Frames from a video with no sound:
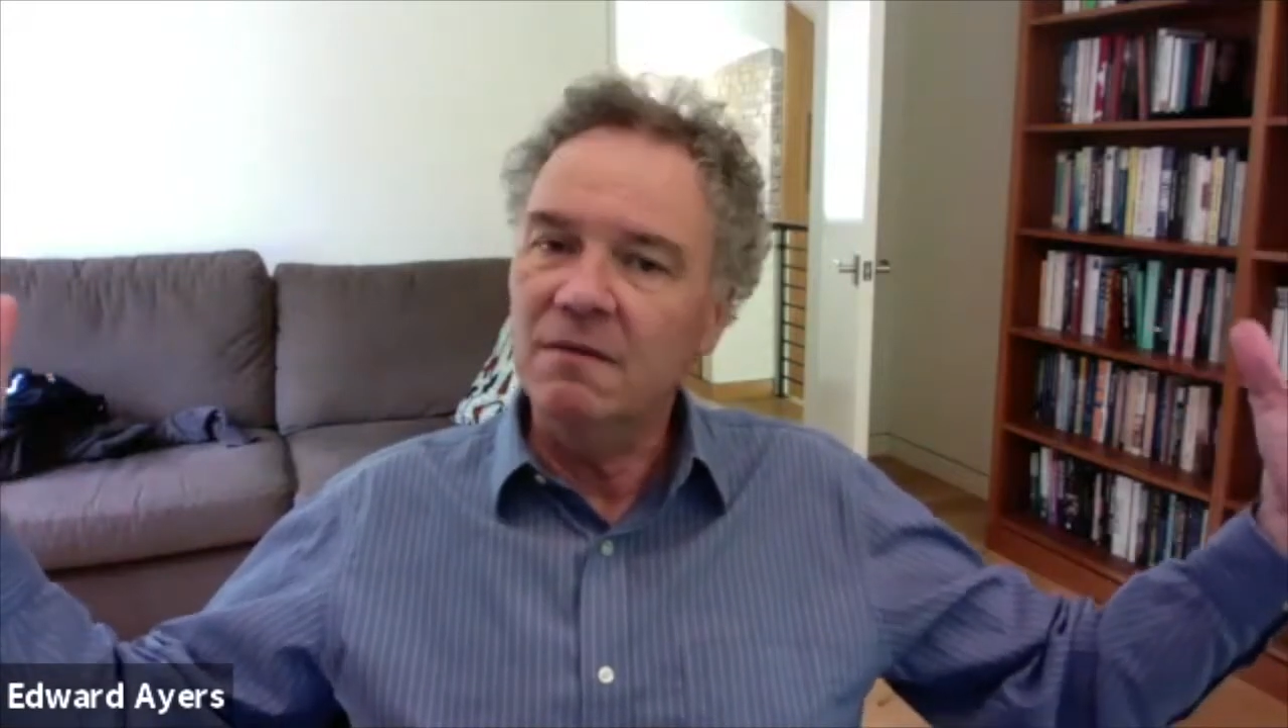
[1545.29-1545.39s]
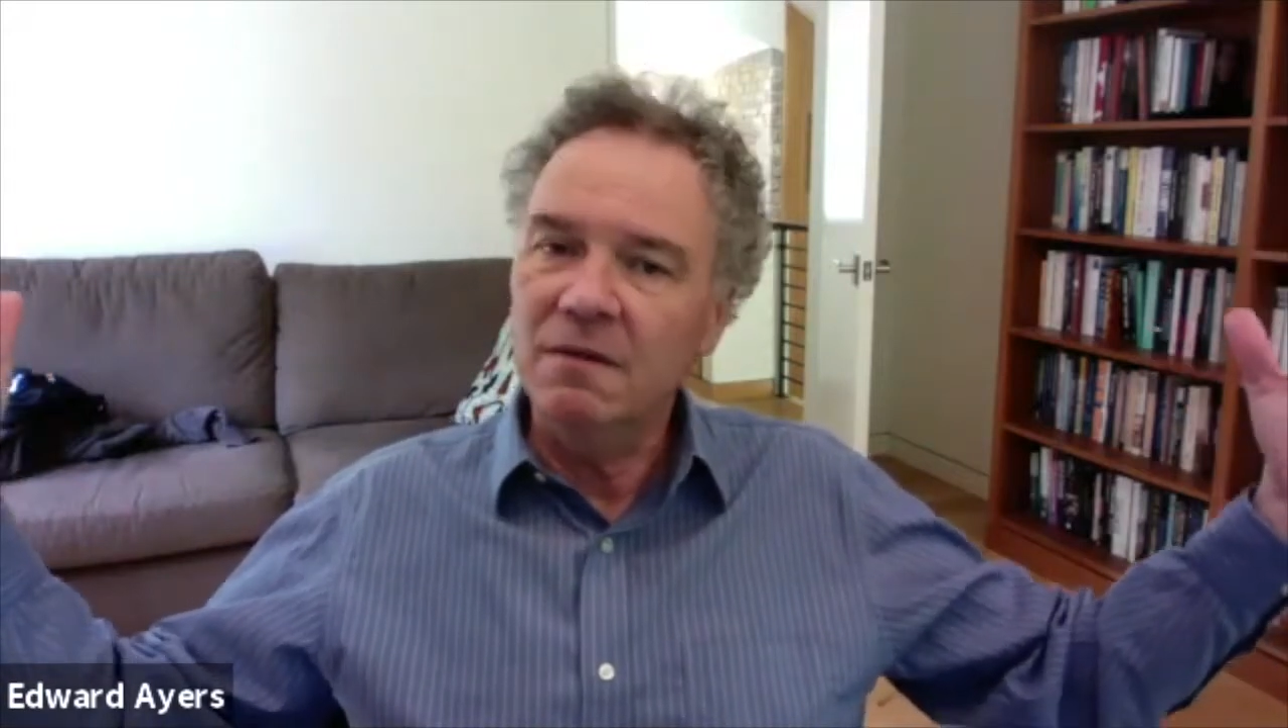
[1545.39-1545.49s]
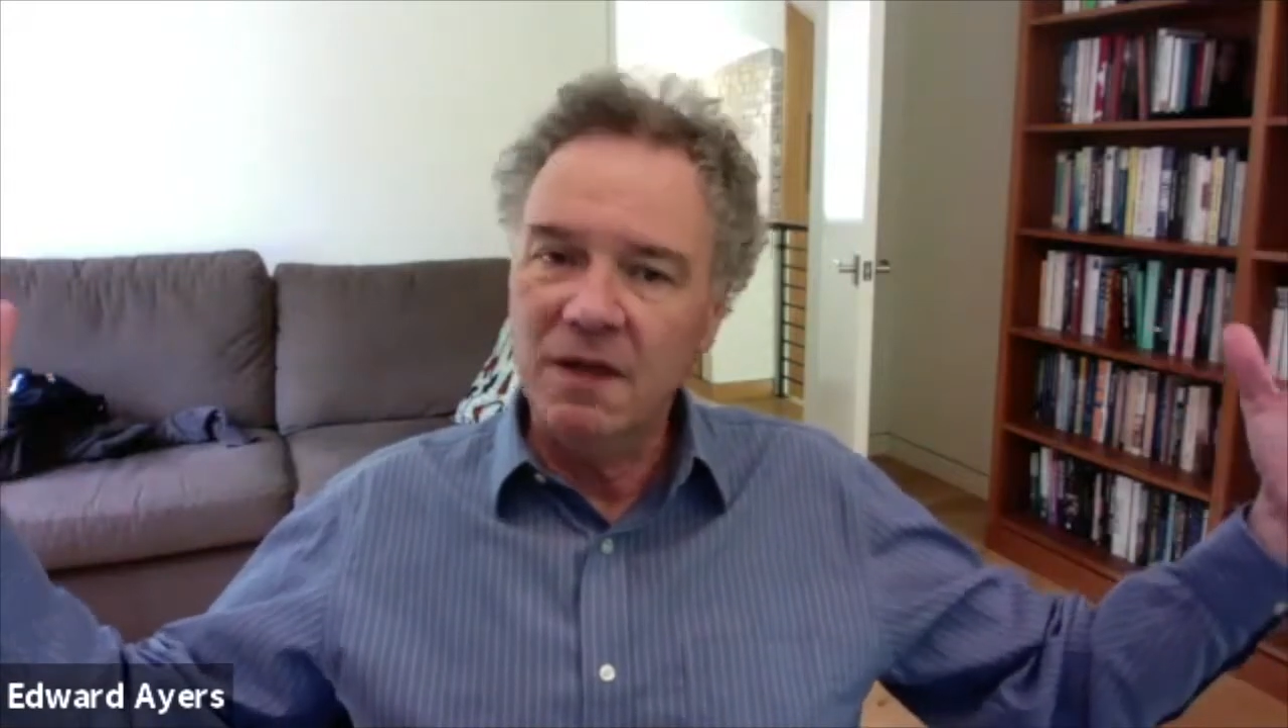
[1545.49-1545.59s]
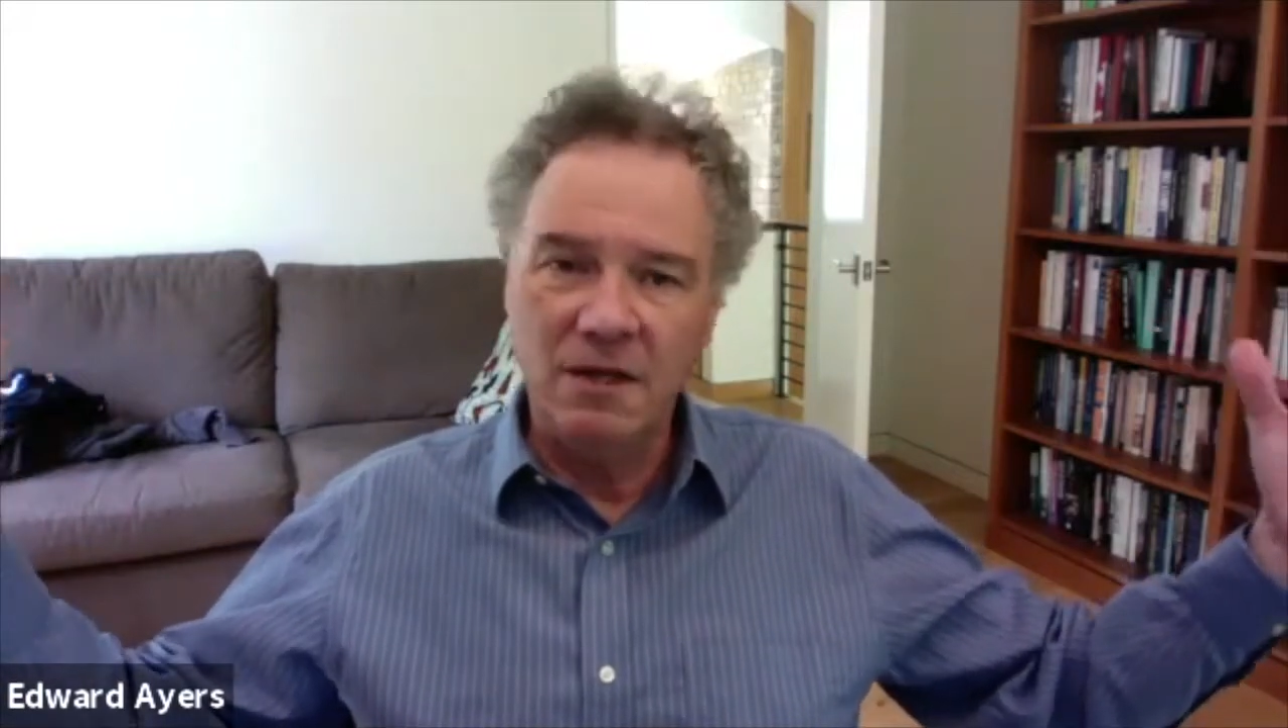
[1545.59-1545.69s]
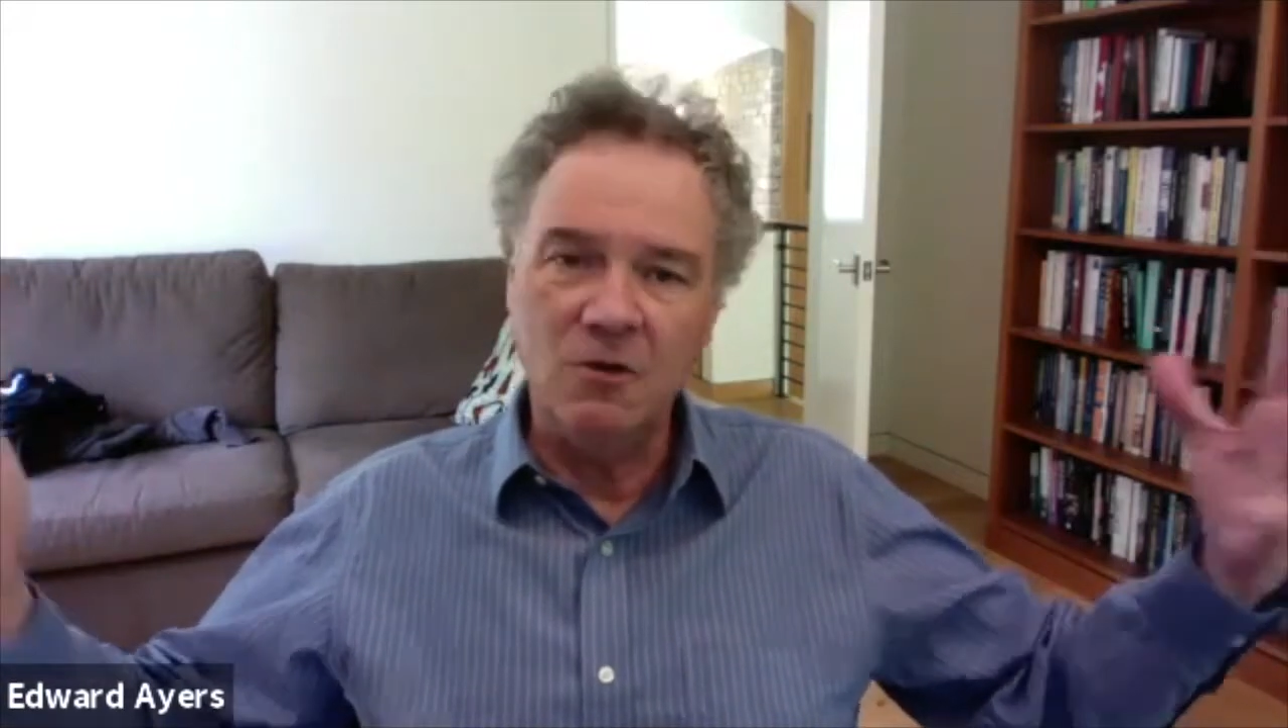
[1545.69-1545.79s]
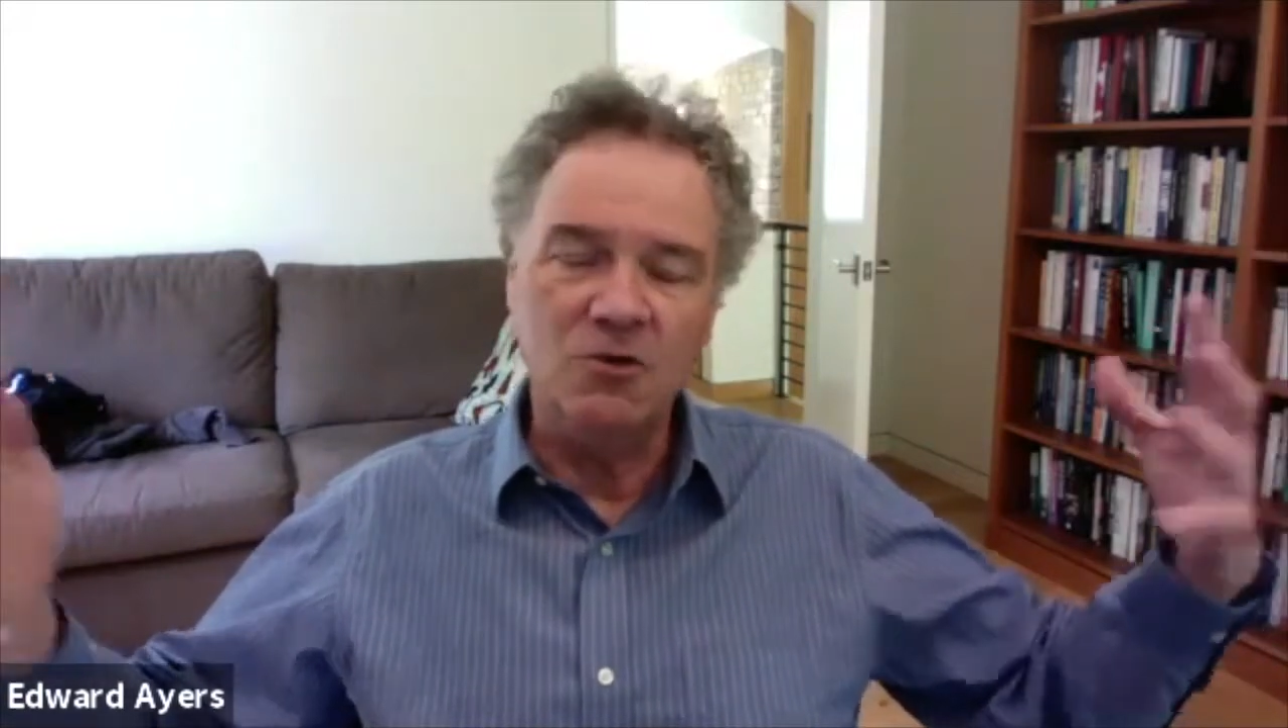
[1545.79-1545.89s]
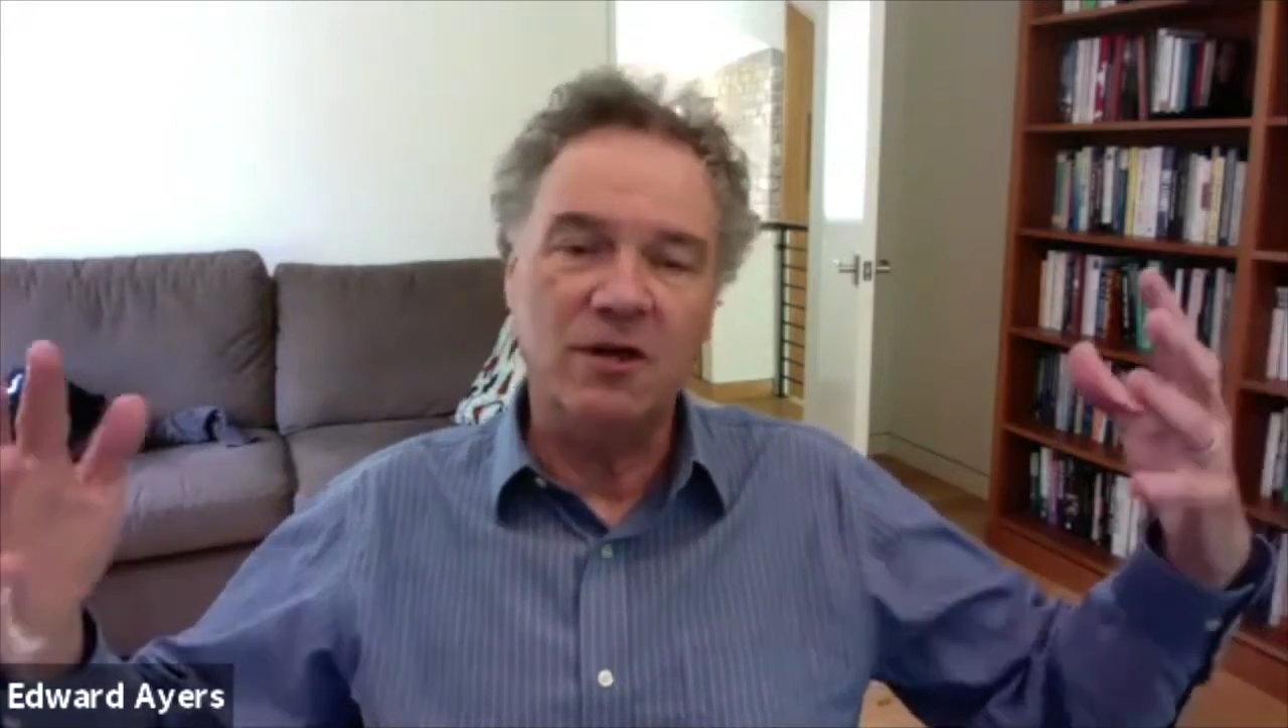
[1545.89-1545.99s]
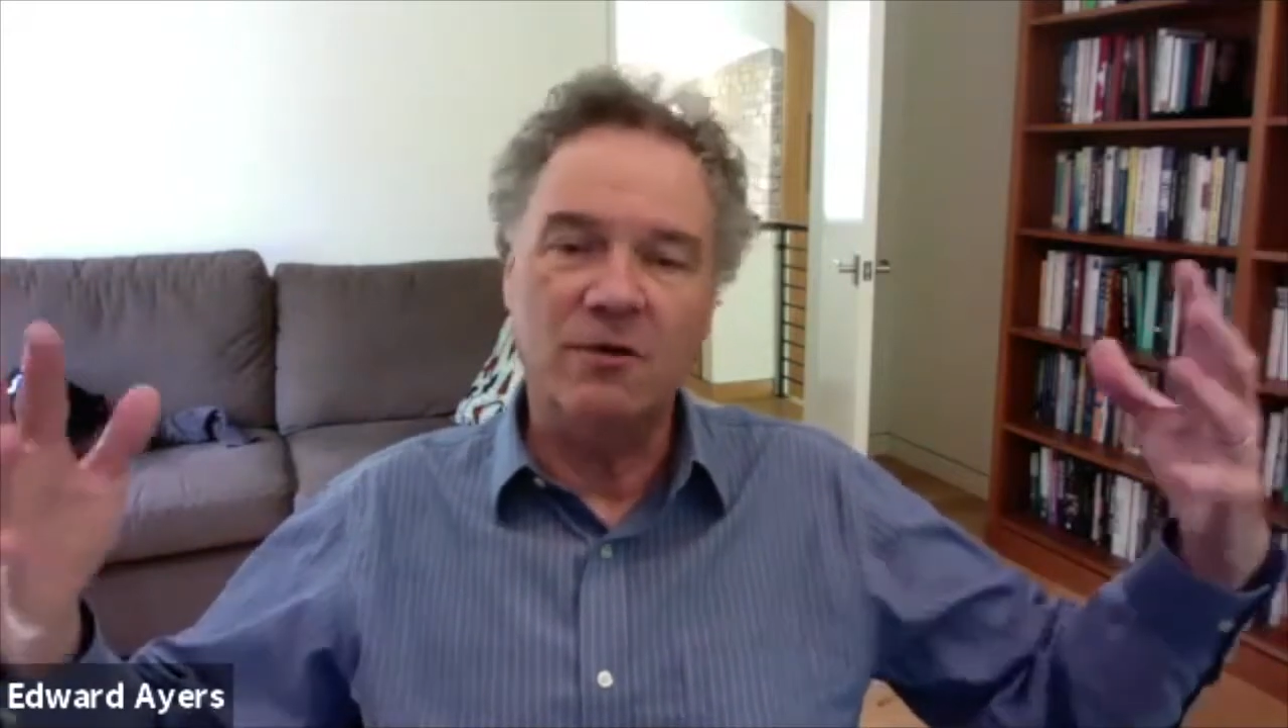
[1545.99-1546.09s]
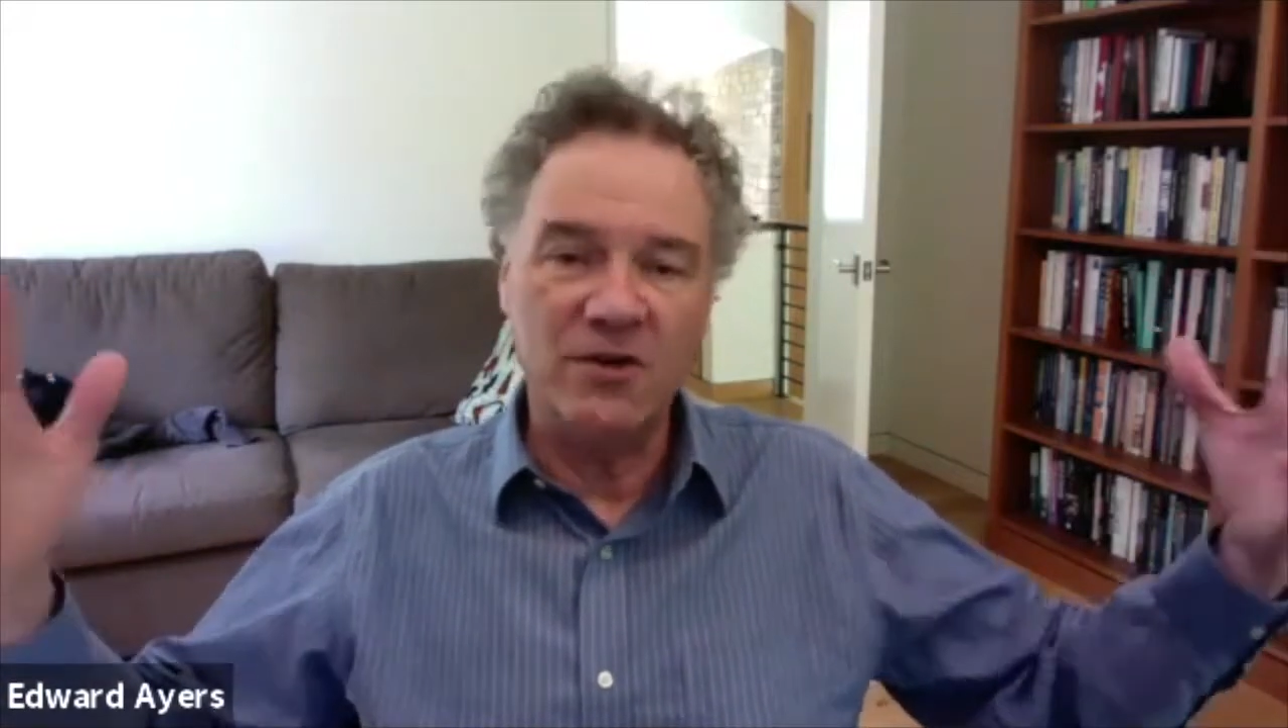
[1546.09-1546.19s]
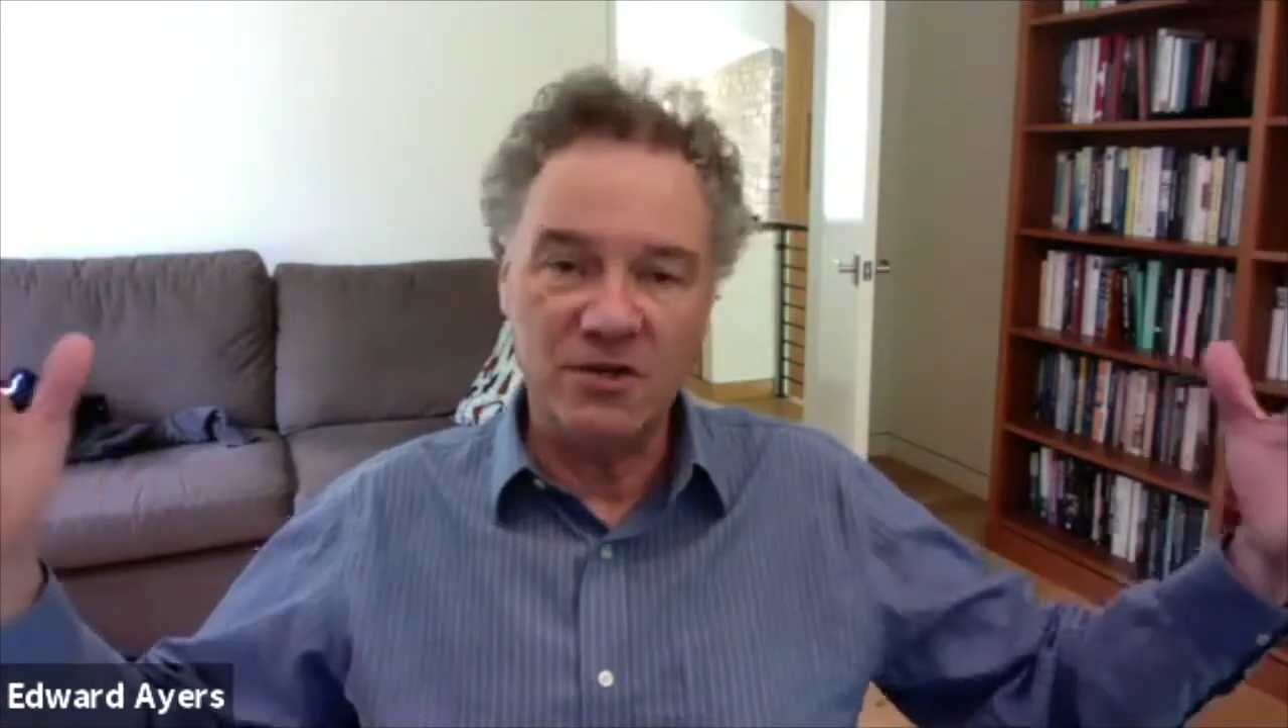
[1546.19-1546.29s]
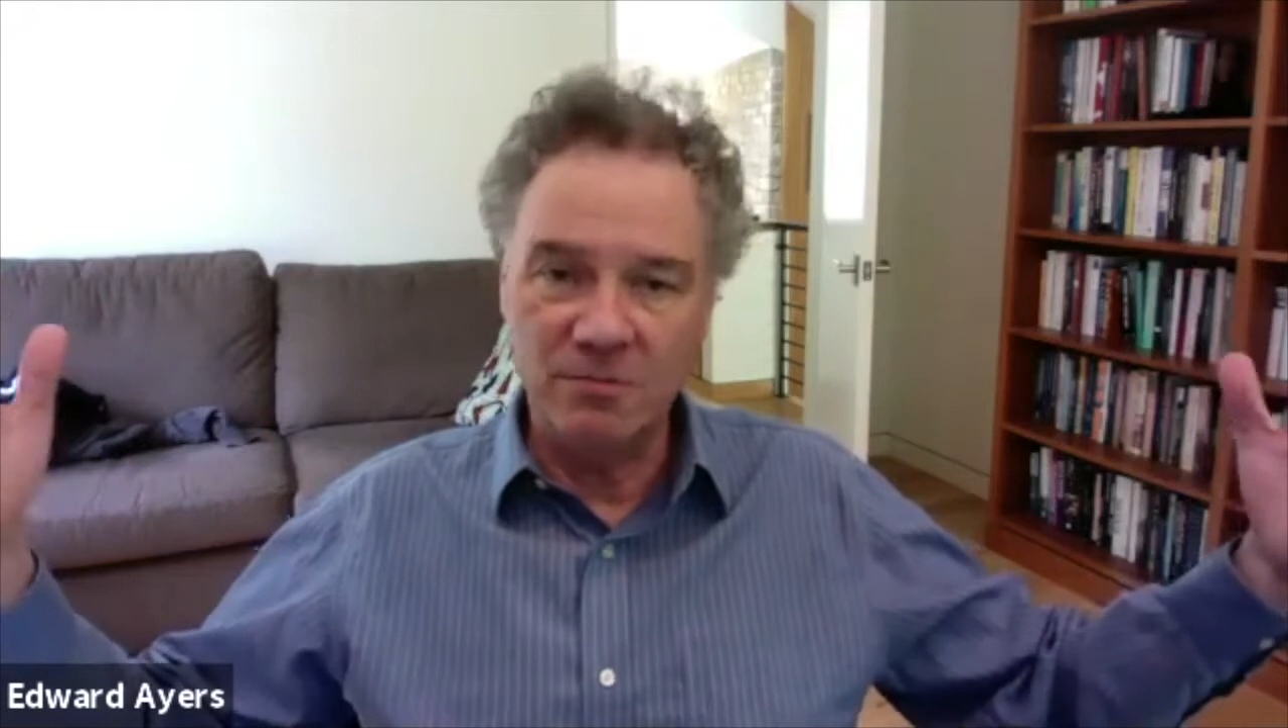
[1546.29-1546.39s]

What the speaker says: that no generation